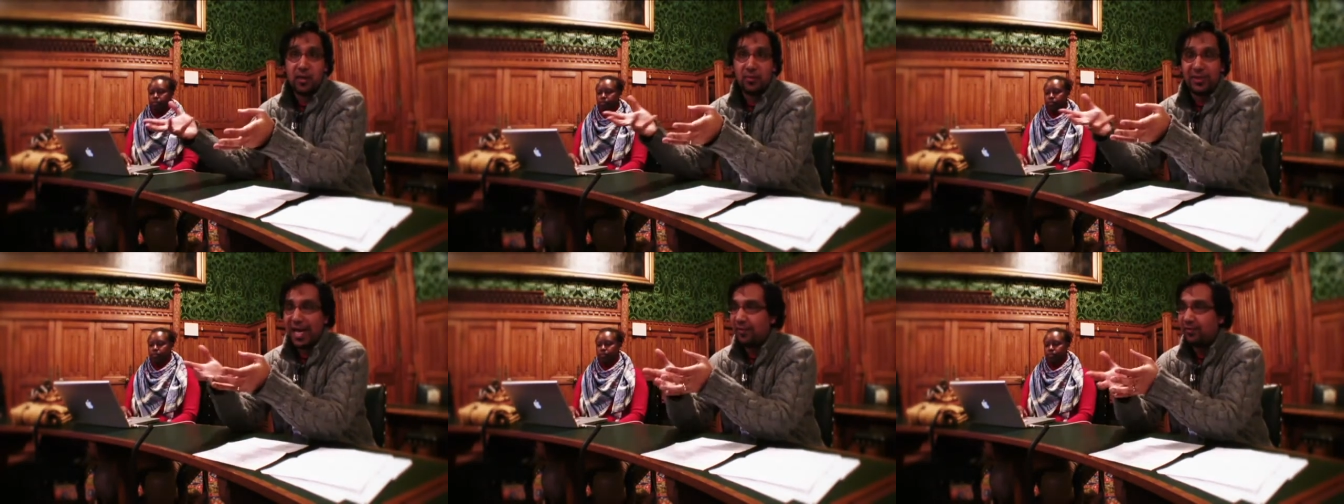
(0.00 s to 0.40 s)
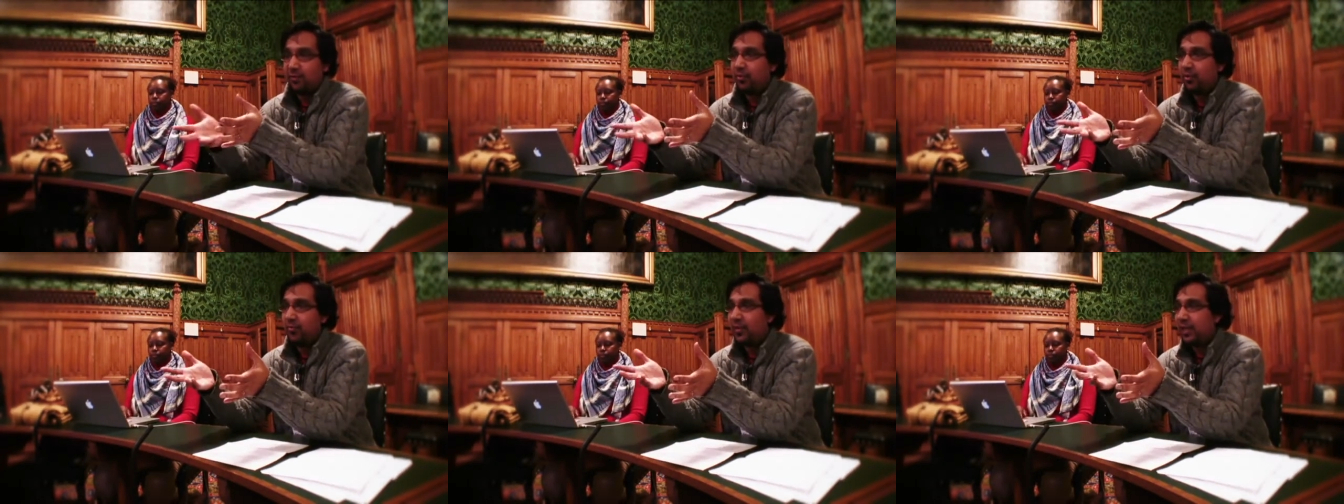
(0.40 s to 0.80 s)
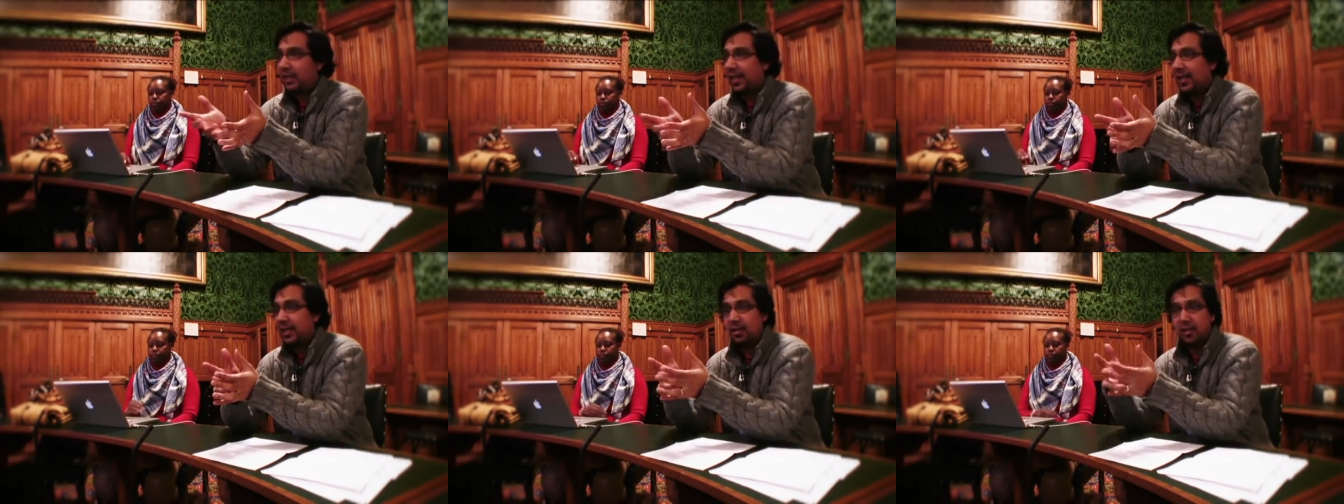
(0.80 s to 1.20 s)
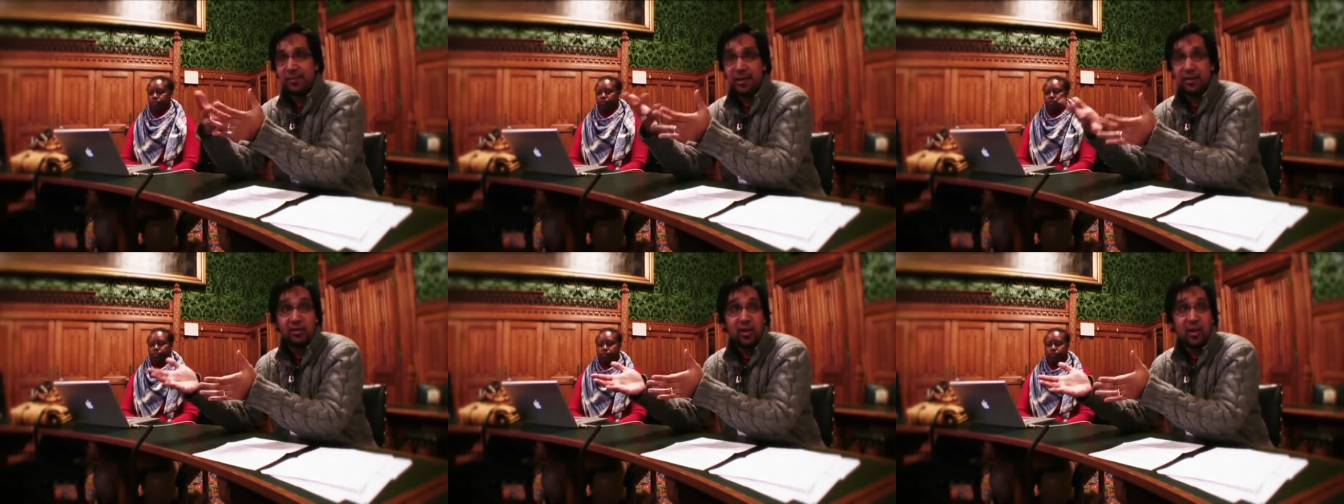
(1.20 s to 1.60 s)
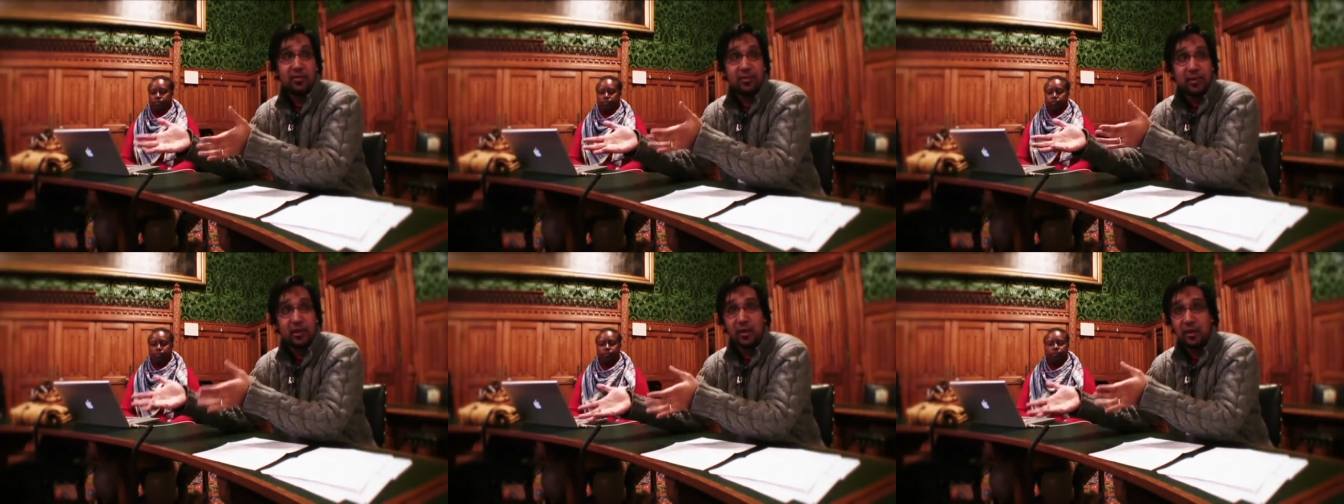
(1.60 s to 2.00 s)
They haven't proved their case about Osama
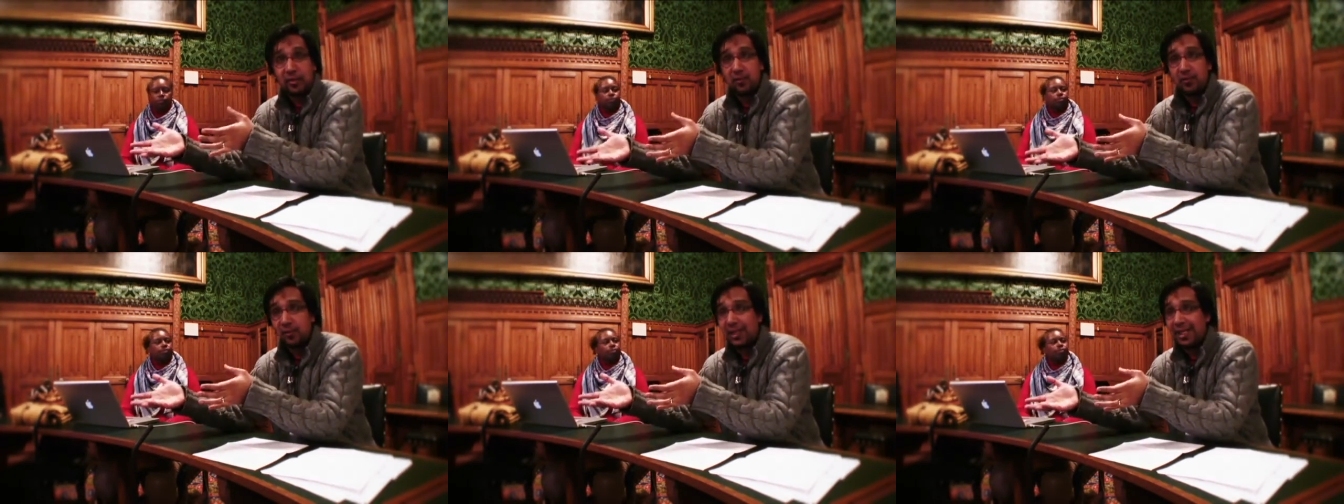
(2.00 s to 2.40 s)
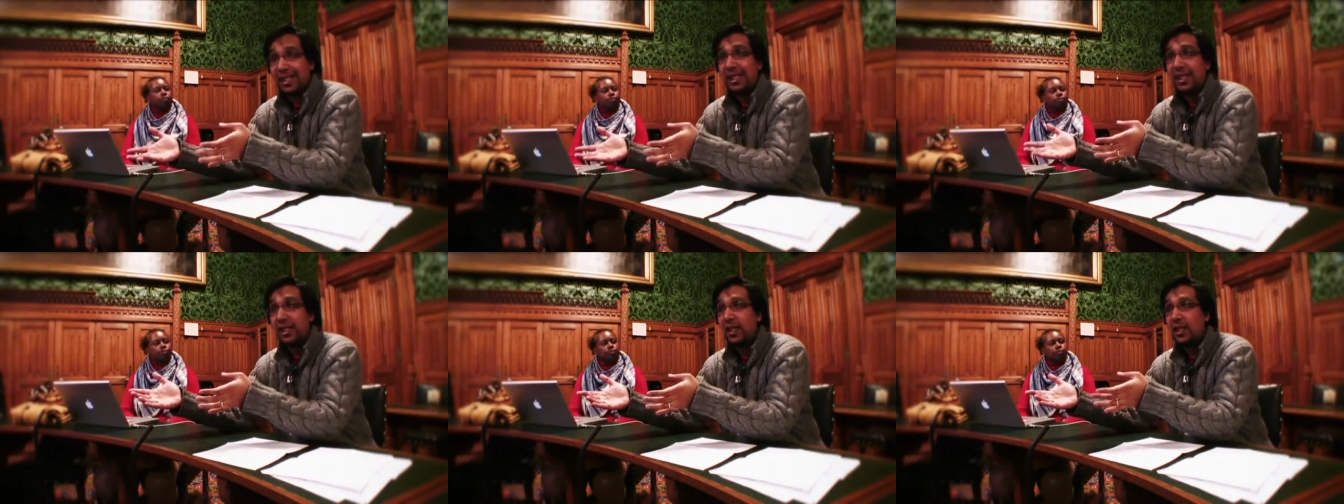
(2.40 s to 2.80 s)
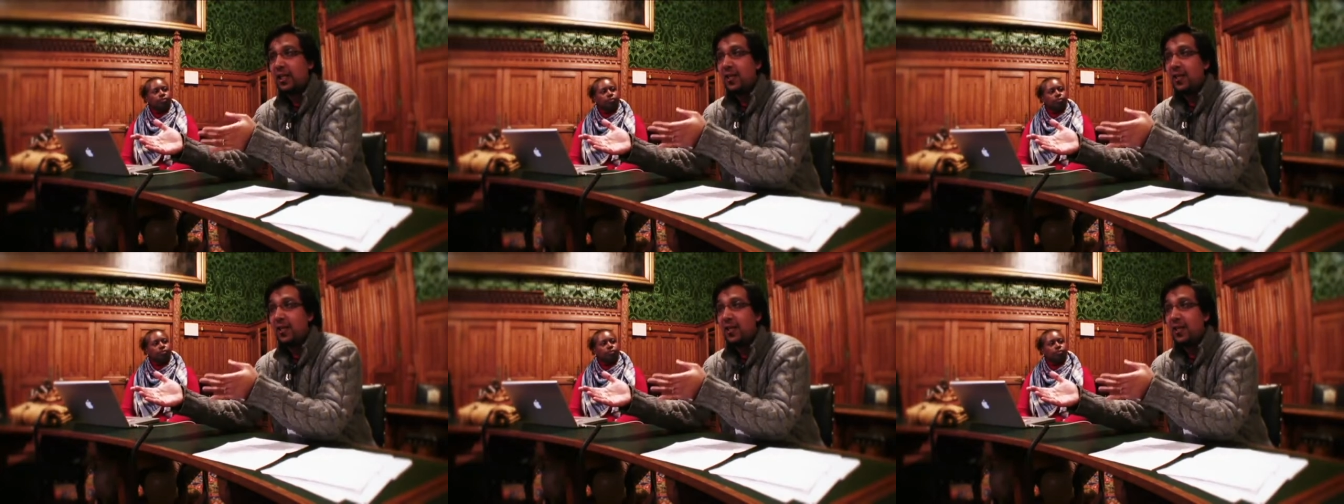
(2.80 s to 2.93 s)
bin Laden, clearly.